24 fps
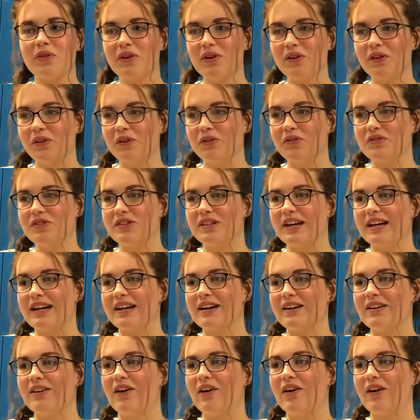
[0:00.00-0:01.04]
the glue stick
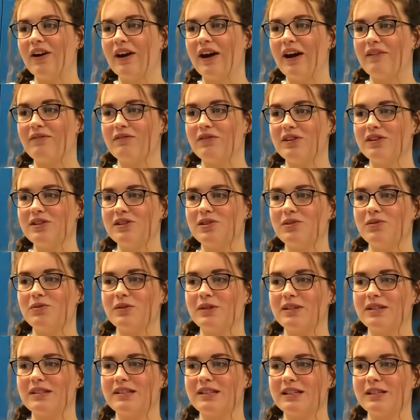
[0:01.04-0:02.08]
on average
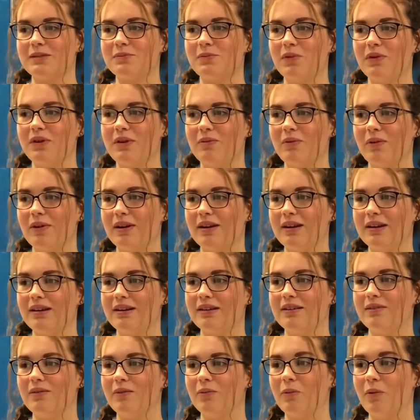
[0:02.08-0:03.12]
was 6.11
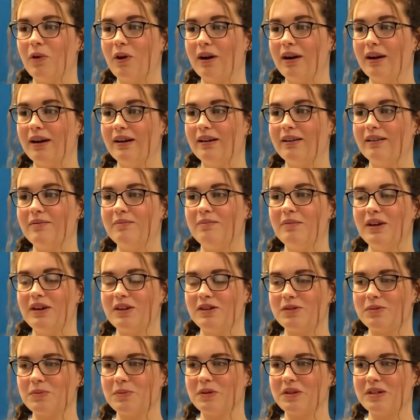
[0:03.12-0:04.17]

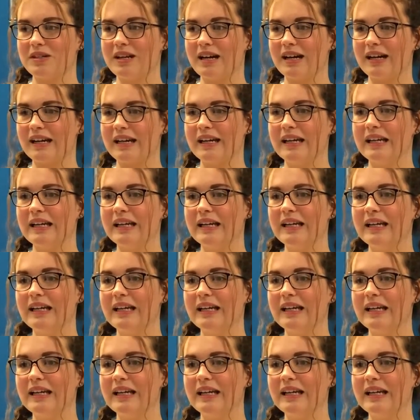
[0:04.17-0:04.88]
meters per second.